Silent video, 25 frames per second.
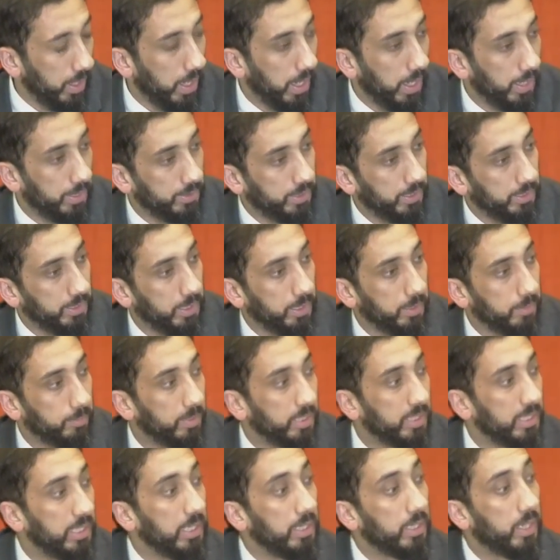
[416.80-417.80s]
And then in
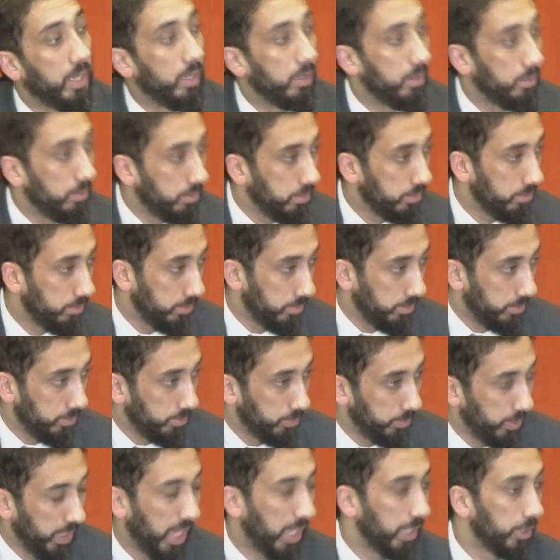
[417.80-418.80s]
Medina,
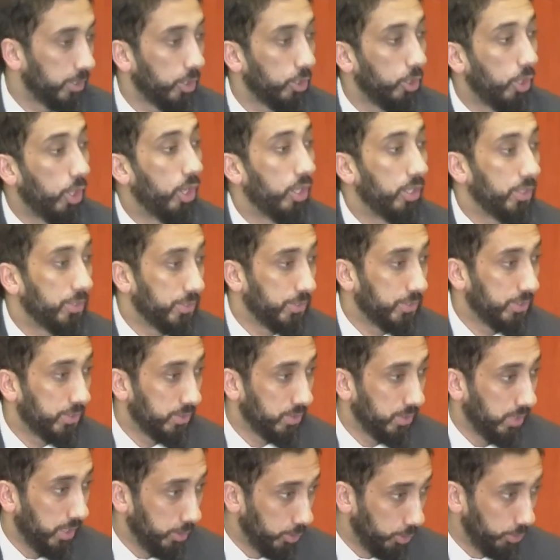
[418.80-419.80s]
we had the
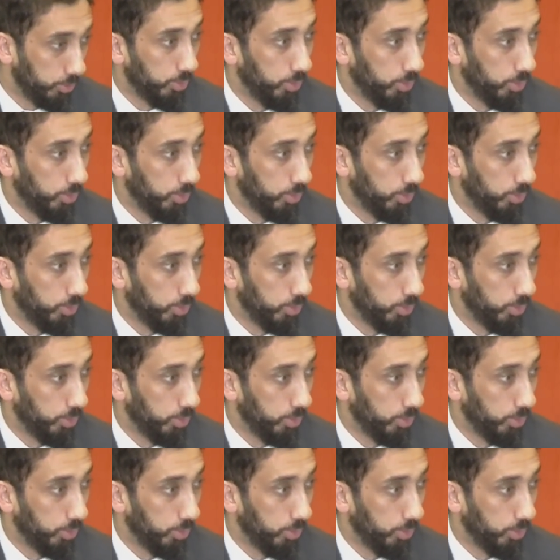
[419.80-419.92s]
laws and the